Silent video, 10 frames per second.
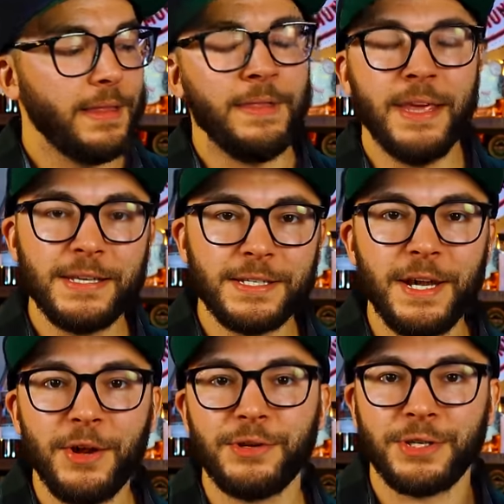This
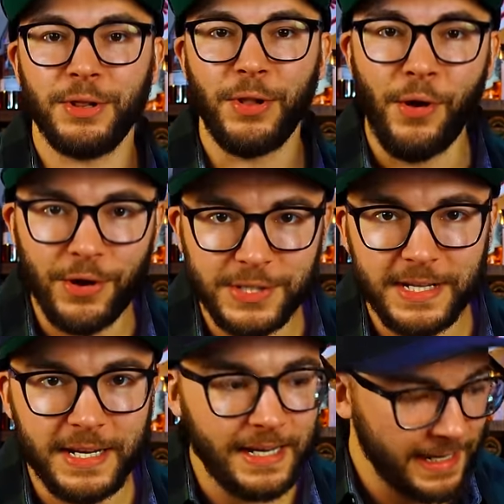year's
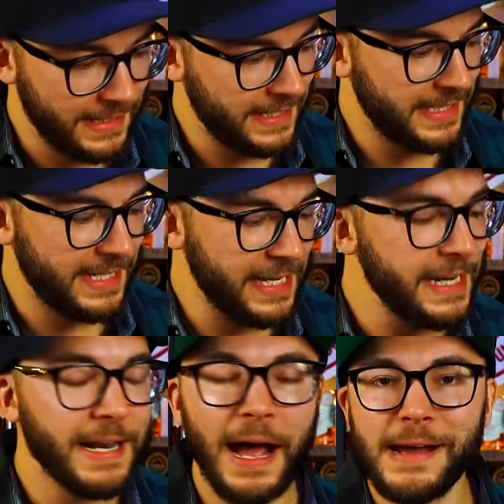Larceny
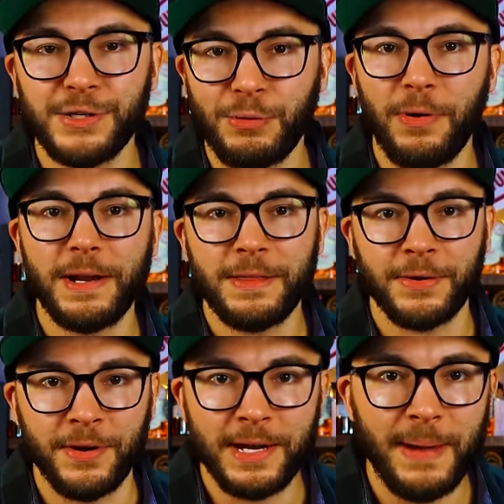
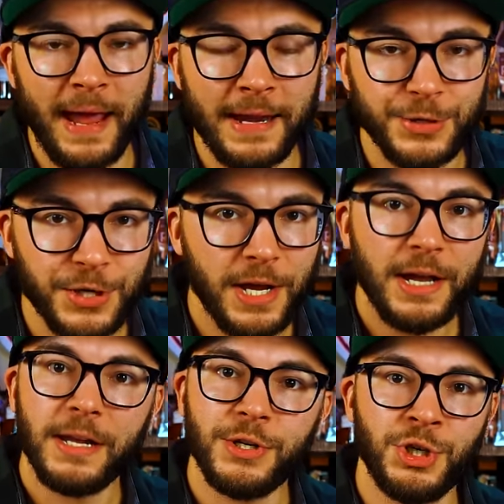C923 batch
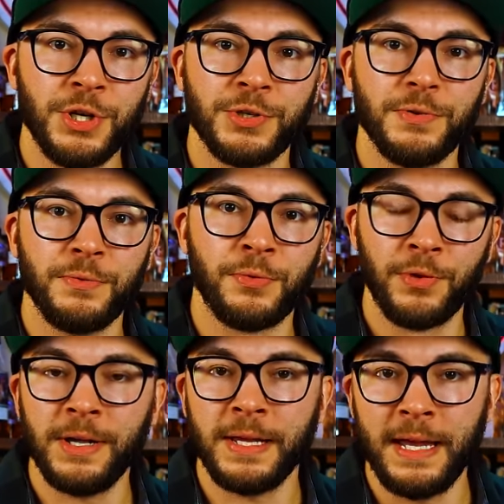just
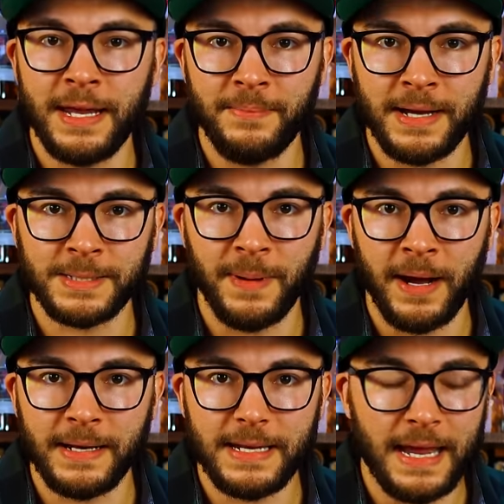really hit my
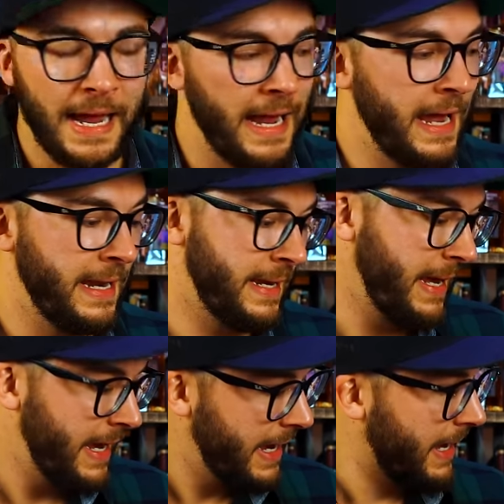spot and
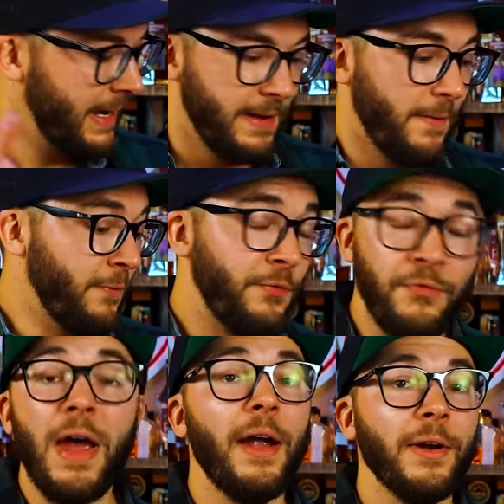
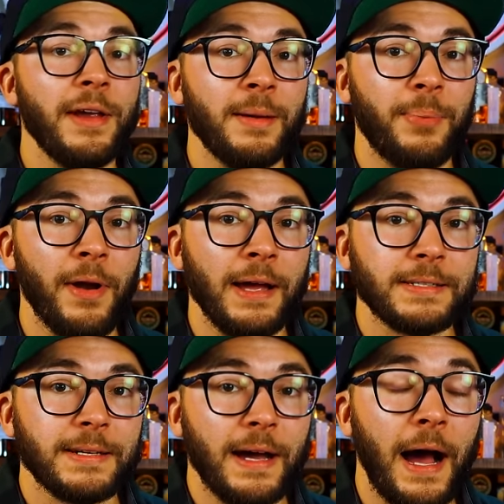very impressed.